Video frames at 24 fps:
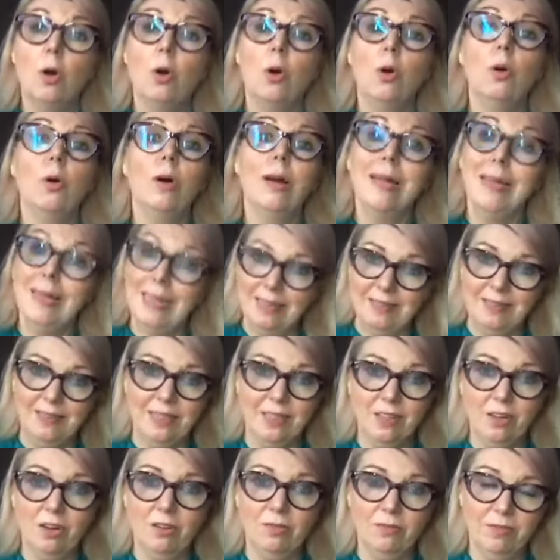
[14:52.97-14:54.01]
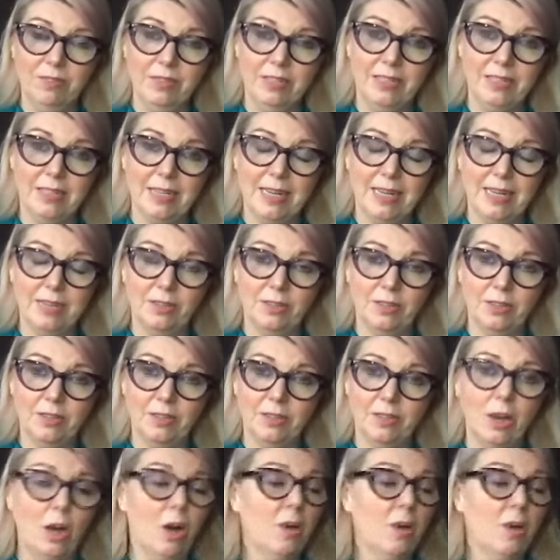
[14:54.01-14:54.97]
or a less than confident adult.